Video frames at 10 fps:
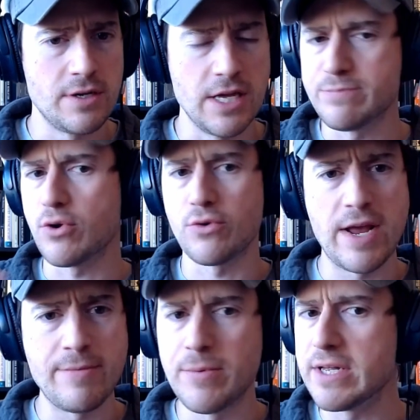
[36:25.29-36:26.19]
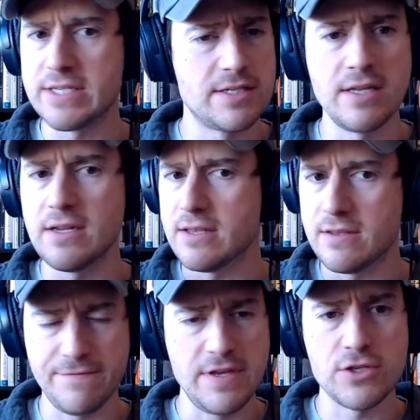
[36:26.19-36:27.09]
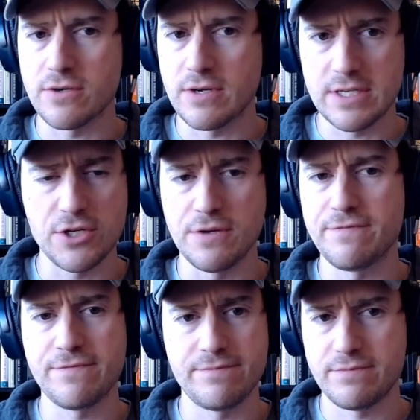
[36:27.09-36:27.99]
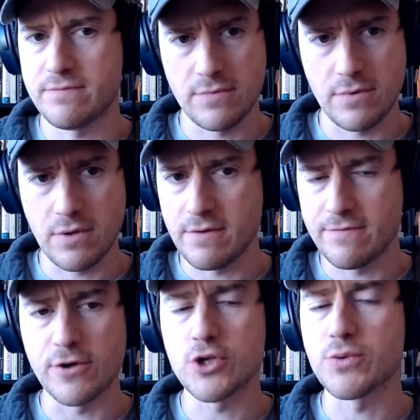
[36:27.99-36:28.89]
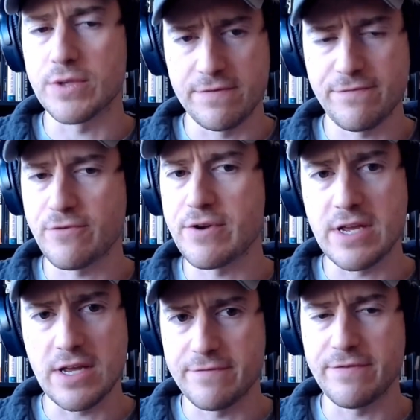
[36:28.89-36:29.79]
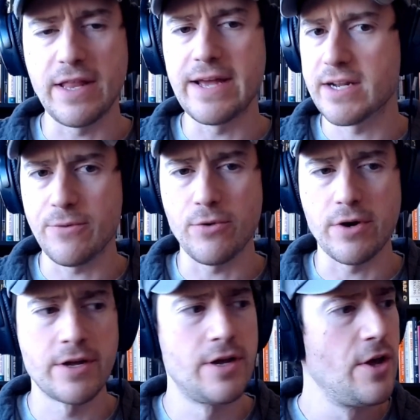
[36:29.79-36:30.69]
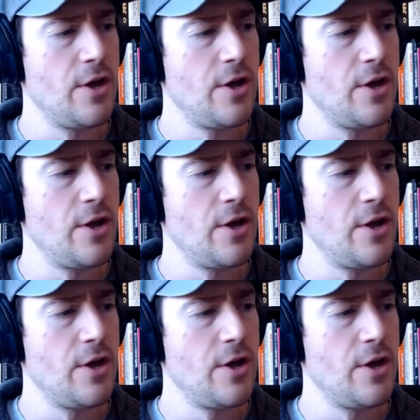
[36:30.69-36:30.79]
It's programmable, it's instant, the fees are essentially virtually free on the Lightning Network.